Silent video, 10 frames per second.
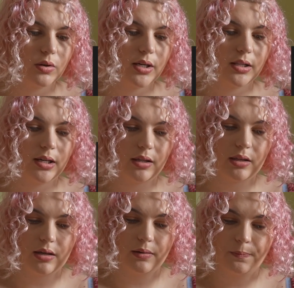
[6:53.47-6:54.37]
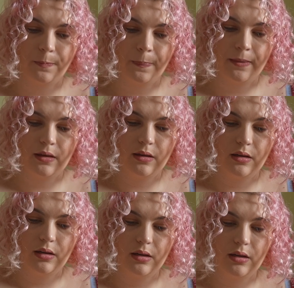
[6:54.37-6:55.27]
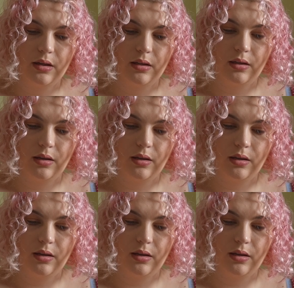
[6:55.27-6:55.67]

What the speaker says: I like that. And